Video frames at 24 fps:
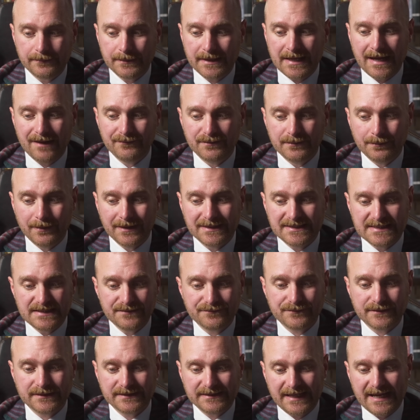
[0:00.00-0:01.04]
to be covered by
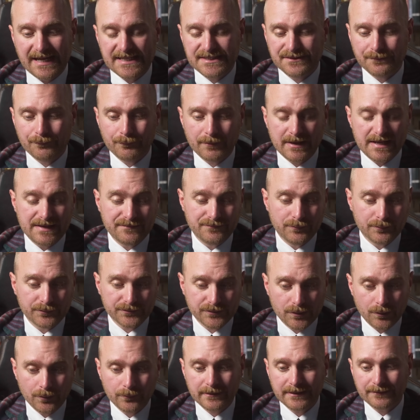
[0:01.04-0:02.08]
different layers of
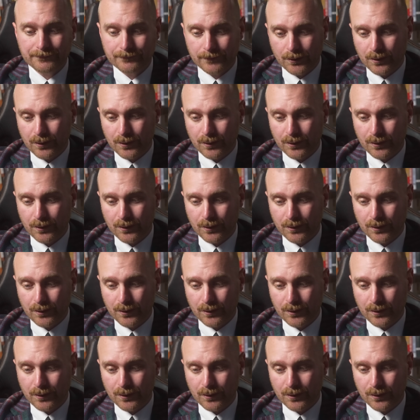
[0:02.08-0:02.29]
reinforced concrete,